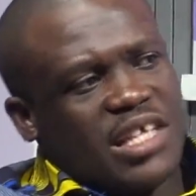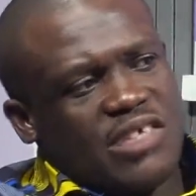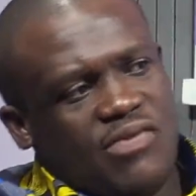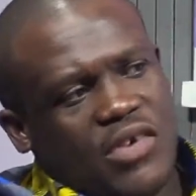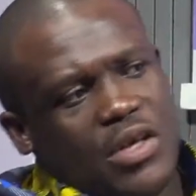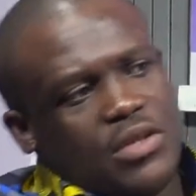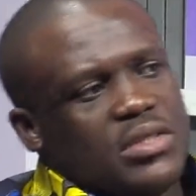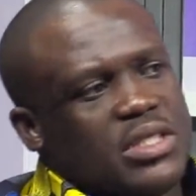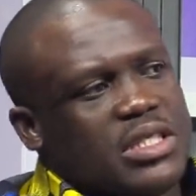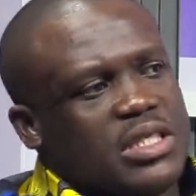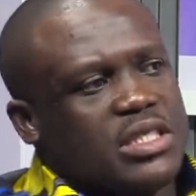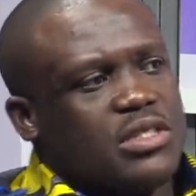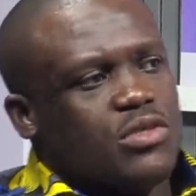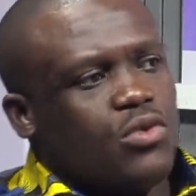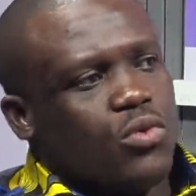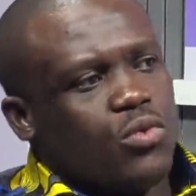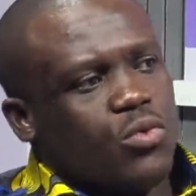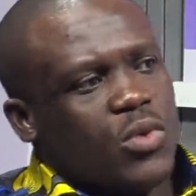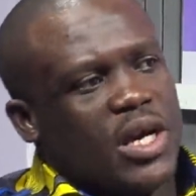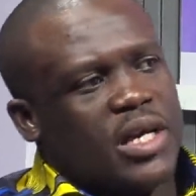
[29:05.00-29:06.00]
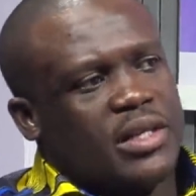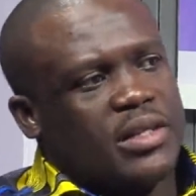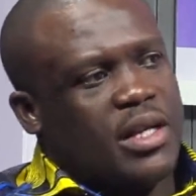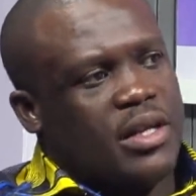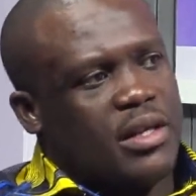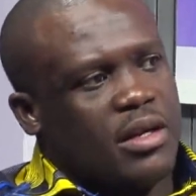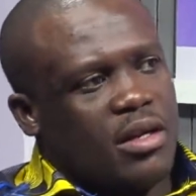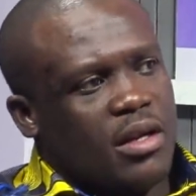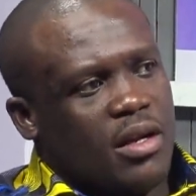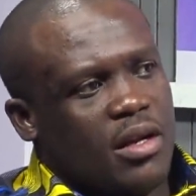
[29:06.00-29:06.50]
A has failed in its own work
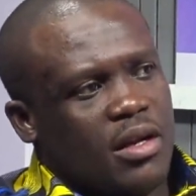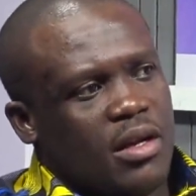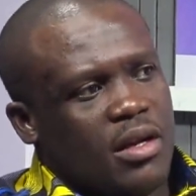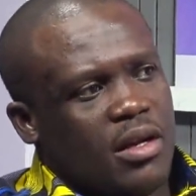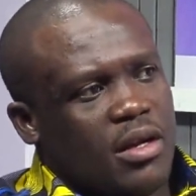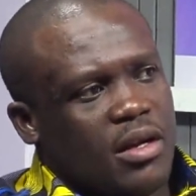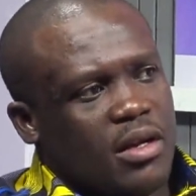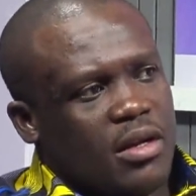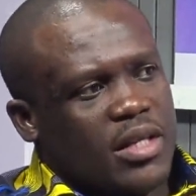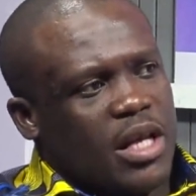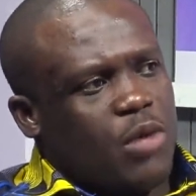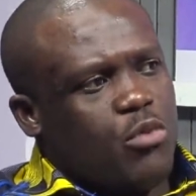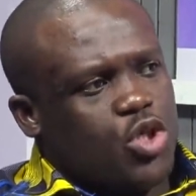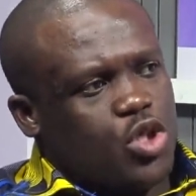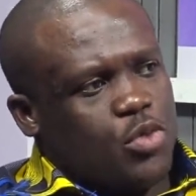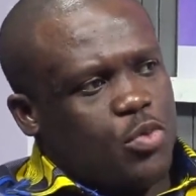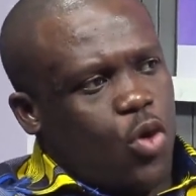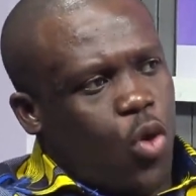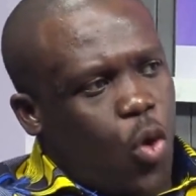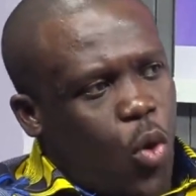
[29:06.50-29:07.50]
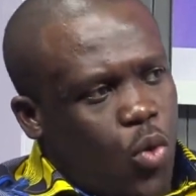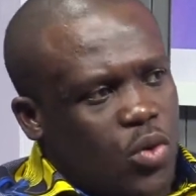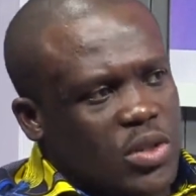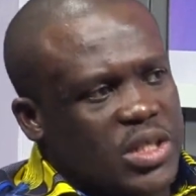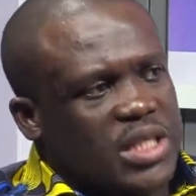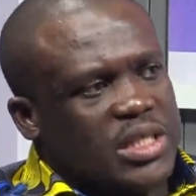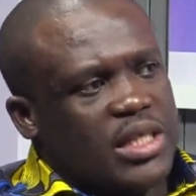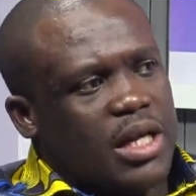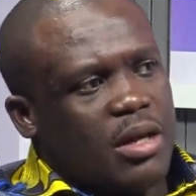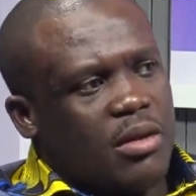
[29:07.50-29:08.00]
then. Then we should be
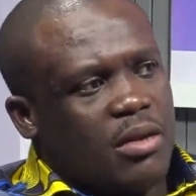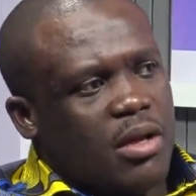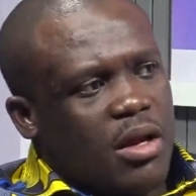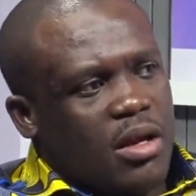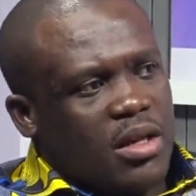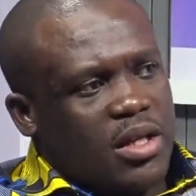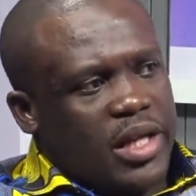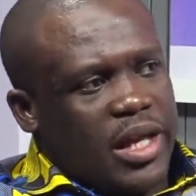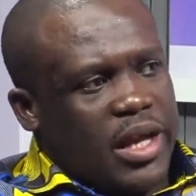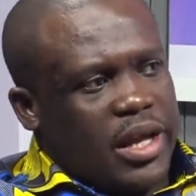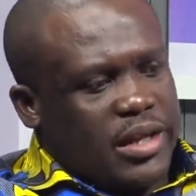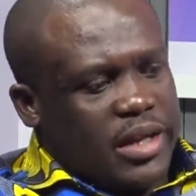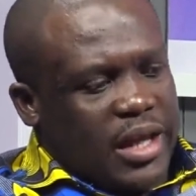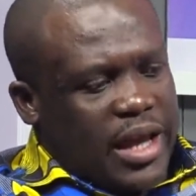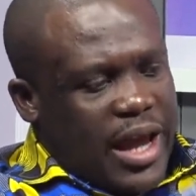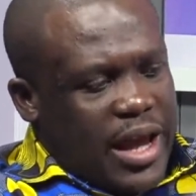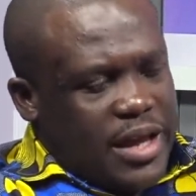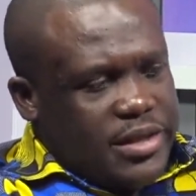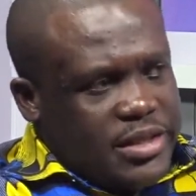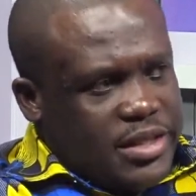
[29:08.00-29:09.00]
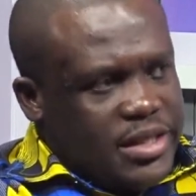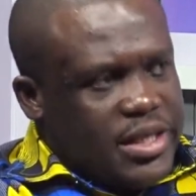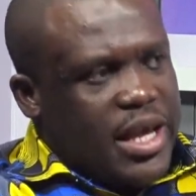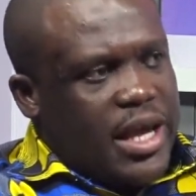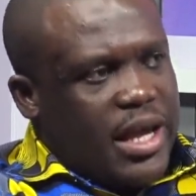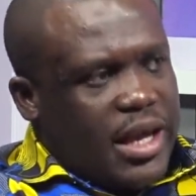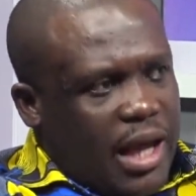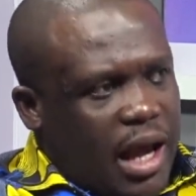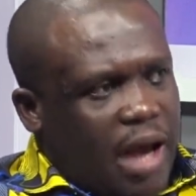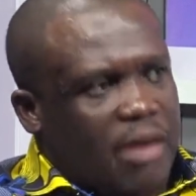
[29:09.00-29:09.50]
holding the, the, the N
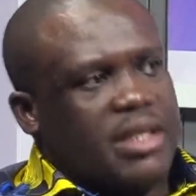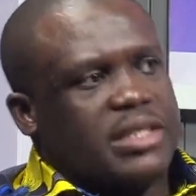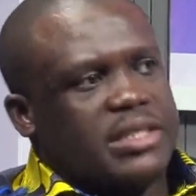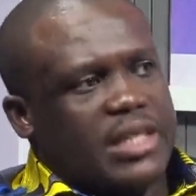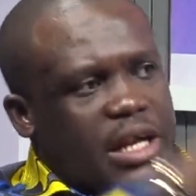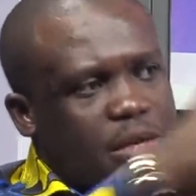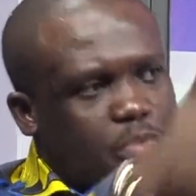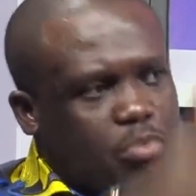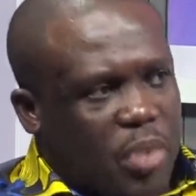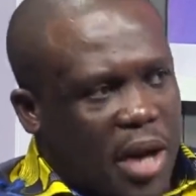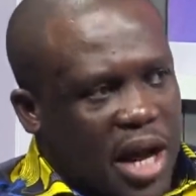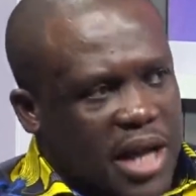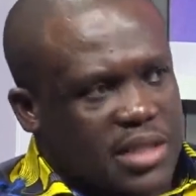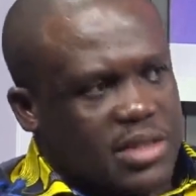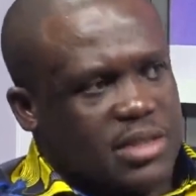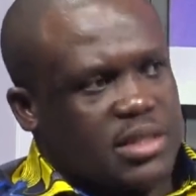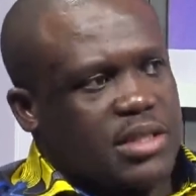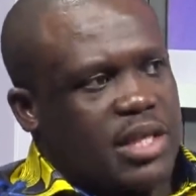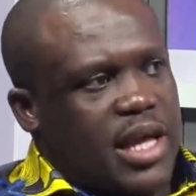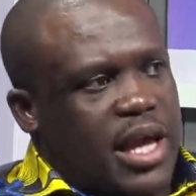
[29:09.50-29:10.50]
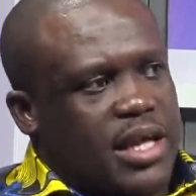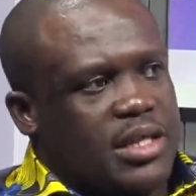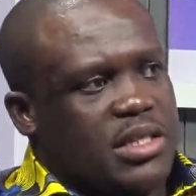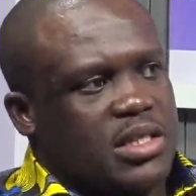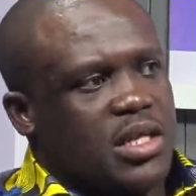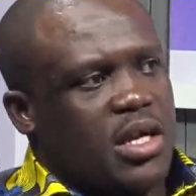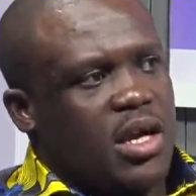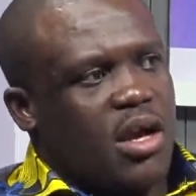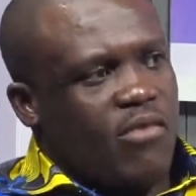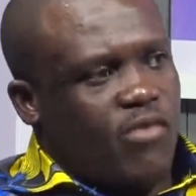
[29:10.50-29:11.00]
C A current and past
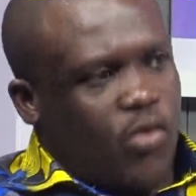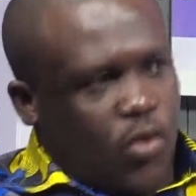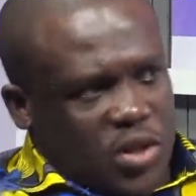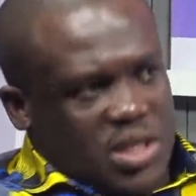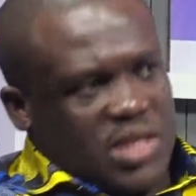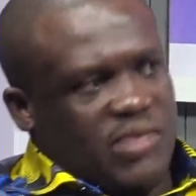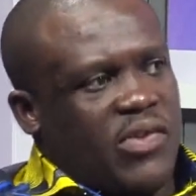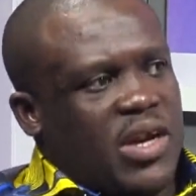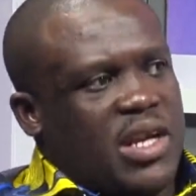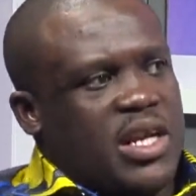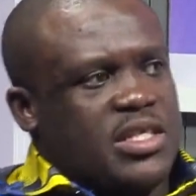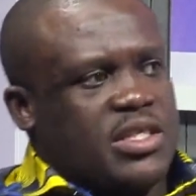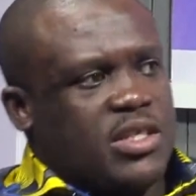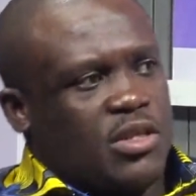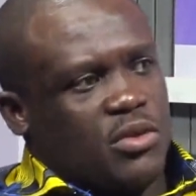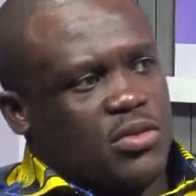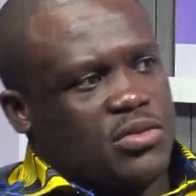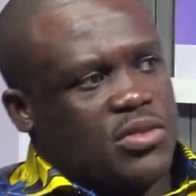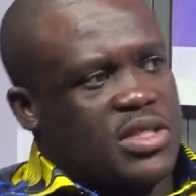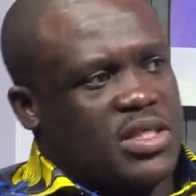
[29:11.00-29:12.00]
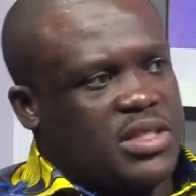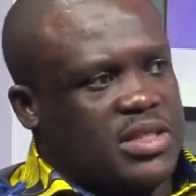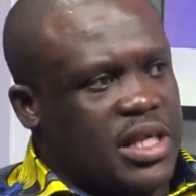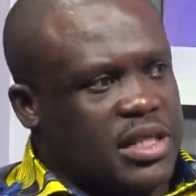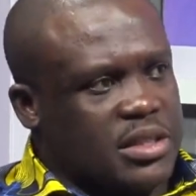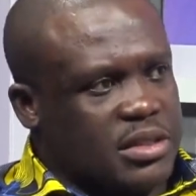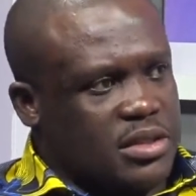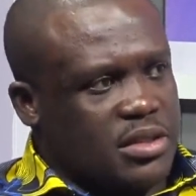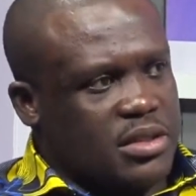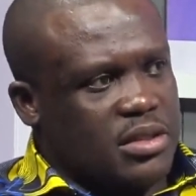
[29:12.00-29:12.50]
heads for causing financial loss to the
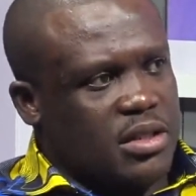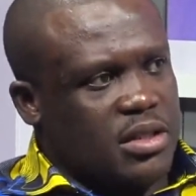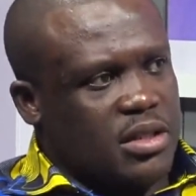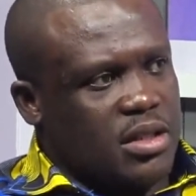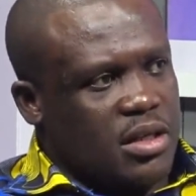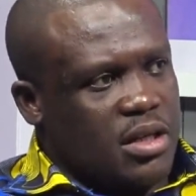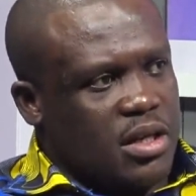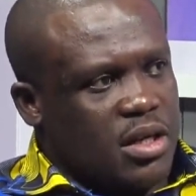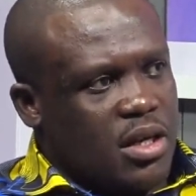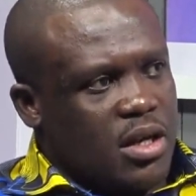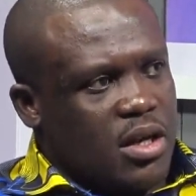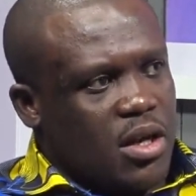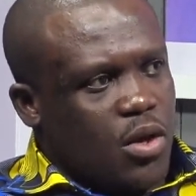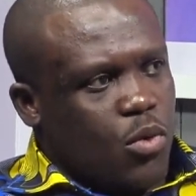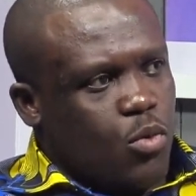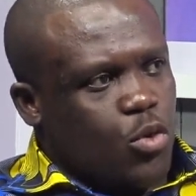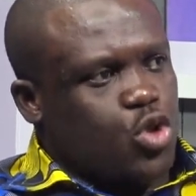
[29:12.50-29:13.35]
state. Mm.